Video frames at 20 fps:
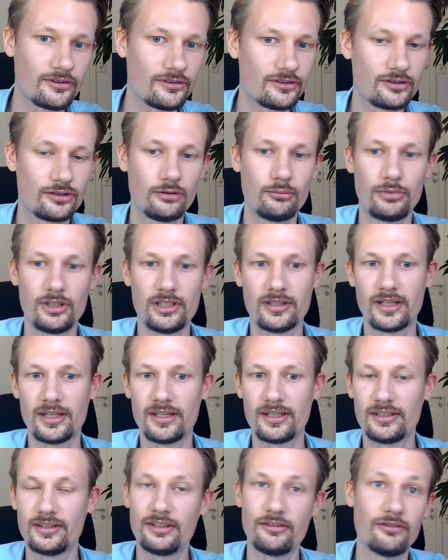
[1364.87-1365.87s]
It could be
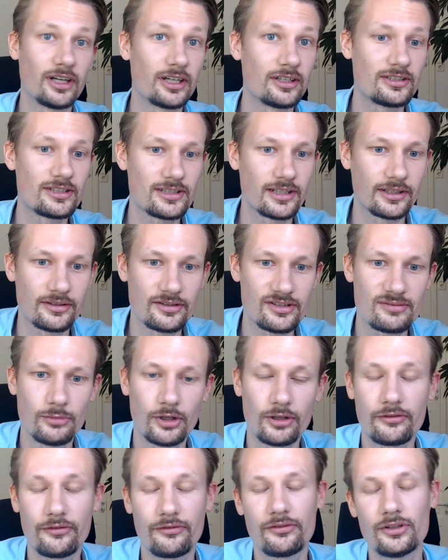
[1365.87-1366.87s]
a device like a
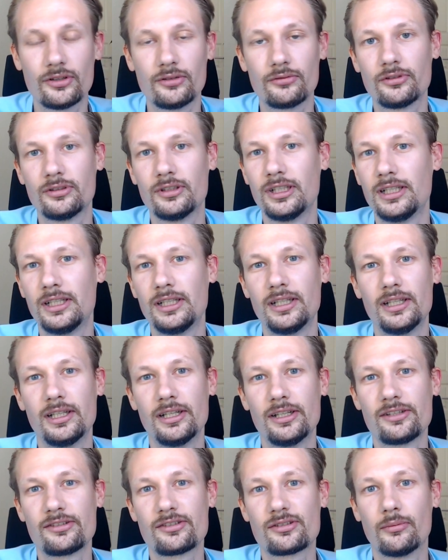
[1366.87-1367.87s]
smartphone,
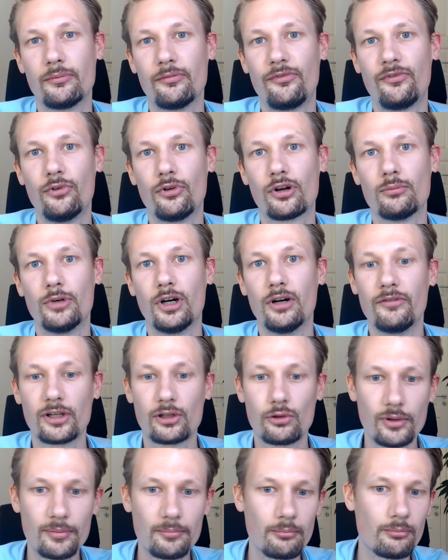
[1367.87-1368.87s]
some form of
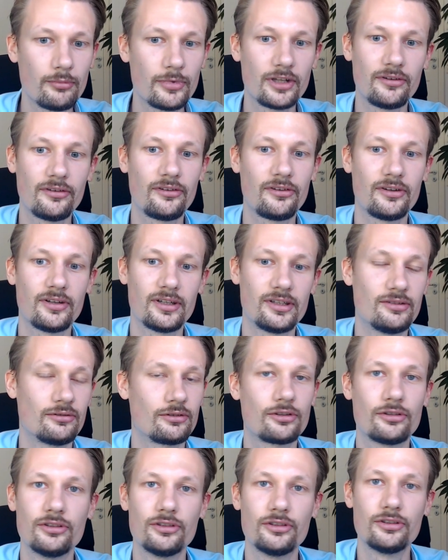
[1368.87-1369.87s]
equipment,
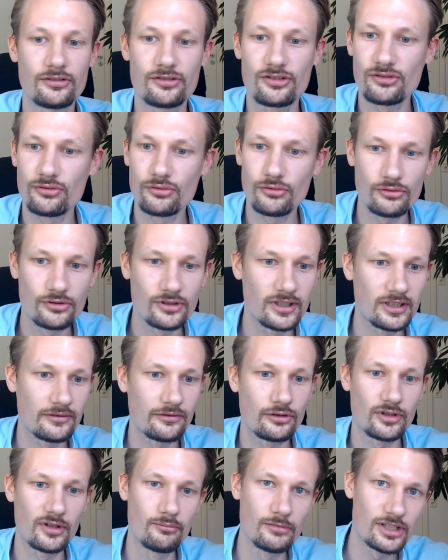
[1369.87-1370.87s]
a connected
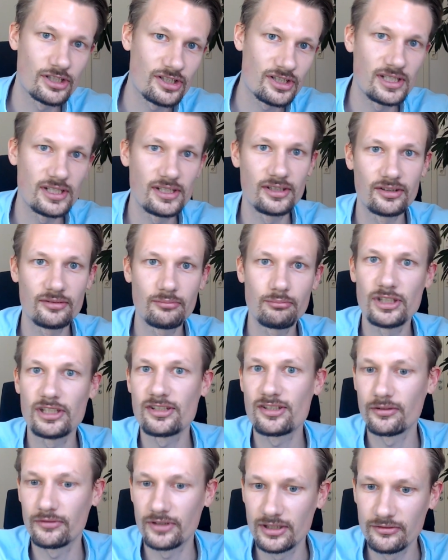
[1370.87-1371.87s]
screwdriver, a machine,
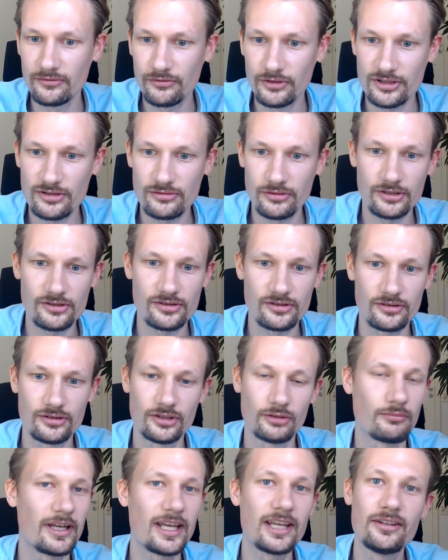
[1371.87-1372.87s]
piece of infrastructure,
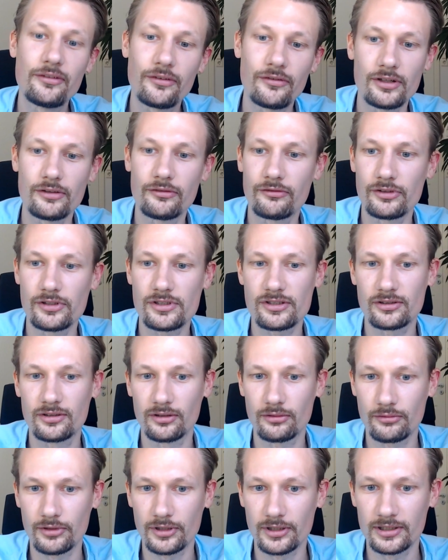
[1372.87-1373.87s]
anything
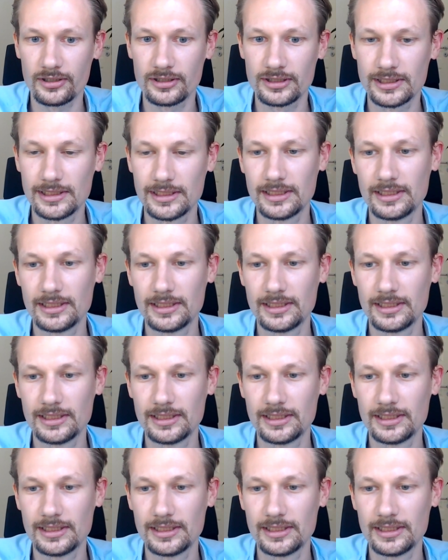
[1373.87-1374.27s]
physical really.